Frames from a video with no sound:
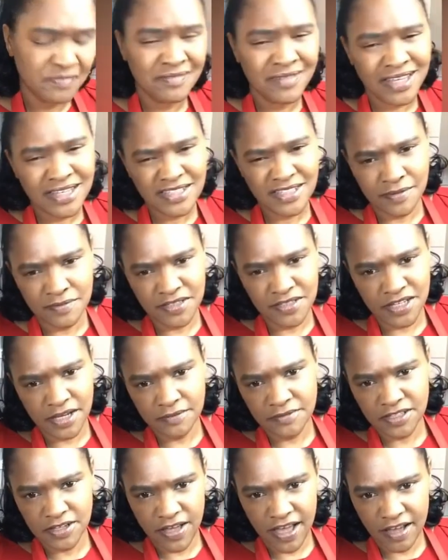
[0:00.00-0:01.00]
Sometimes
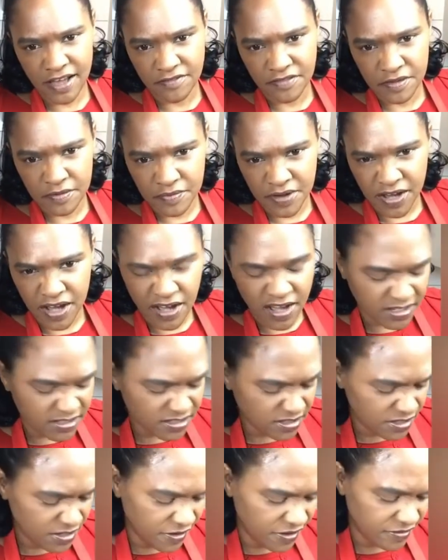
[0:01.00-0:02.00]
I'll have them, but I don't
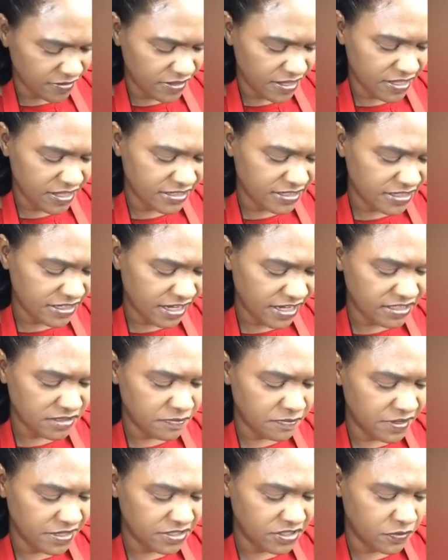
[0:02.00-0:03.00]
know, I think they taste
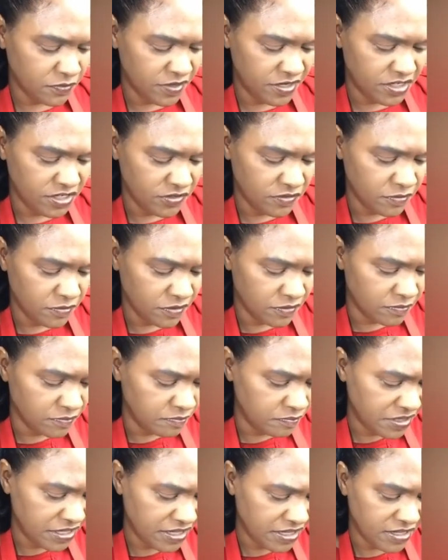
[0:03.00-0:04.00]
better when you
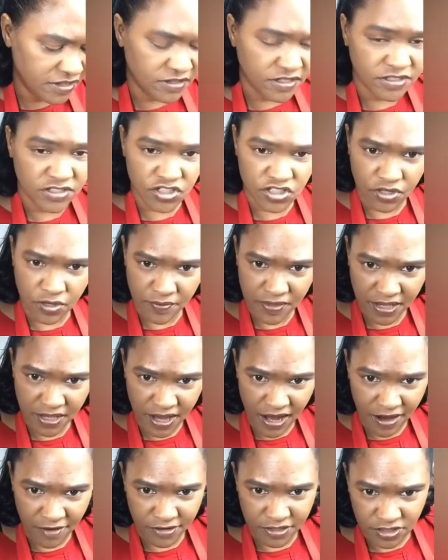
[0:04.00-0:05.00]
peel and chop the
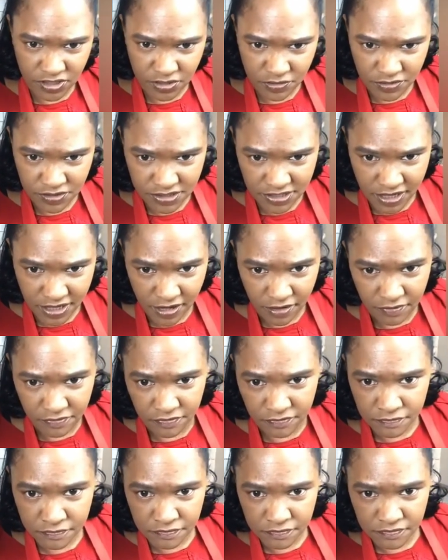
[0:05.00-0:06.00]
carrots yourself.
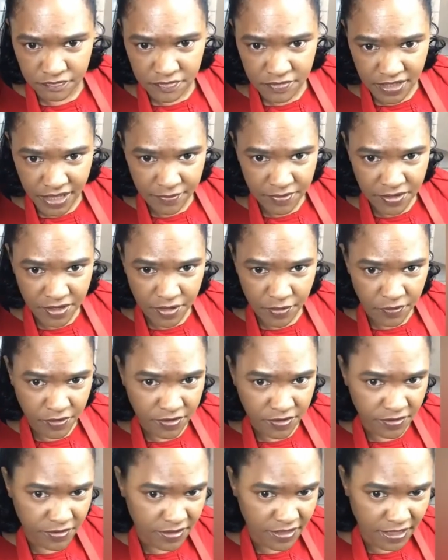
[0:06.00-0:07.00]
Let me know what
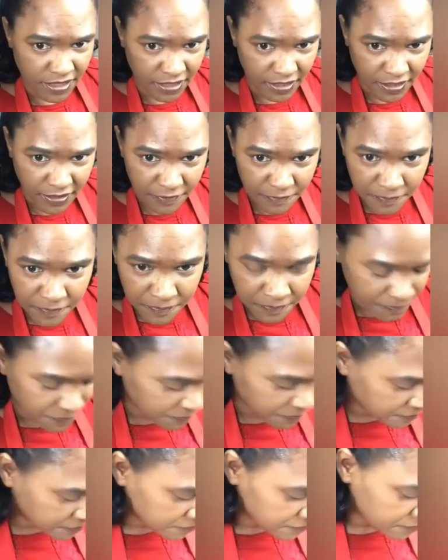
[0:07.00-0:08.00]
you think.
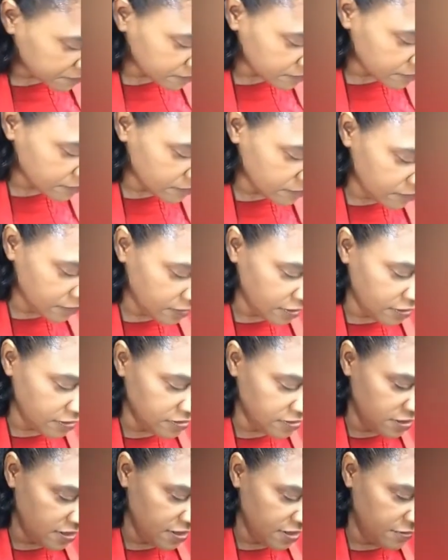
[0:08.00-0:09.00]

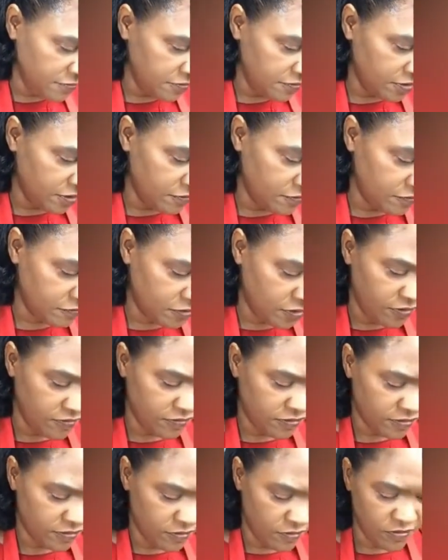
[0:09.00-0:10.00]
So there we go, we've
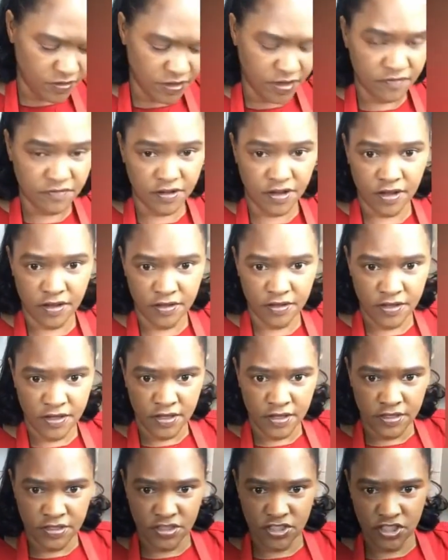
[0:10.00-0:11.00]
got all of our
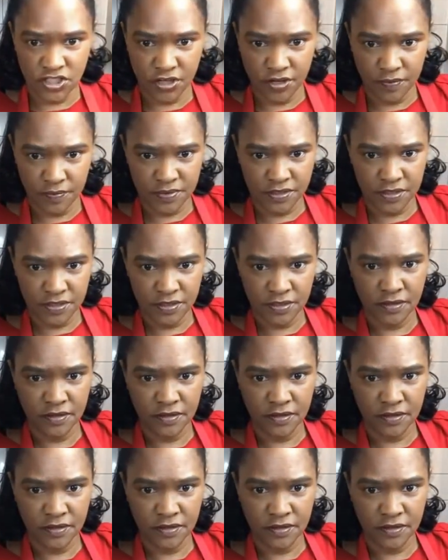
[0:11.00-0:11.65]
chopped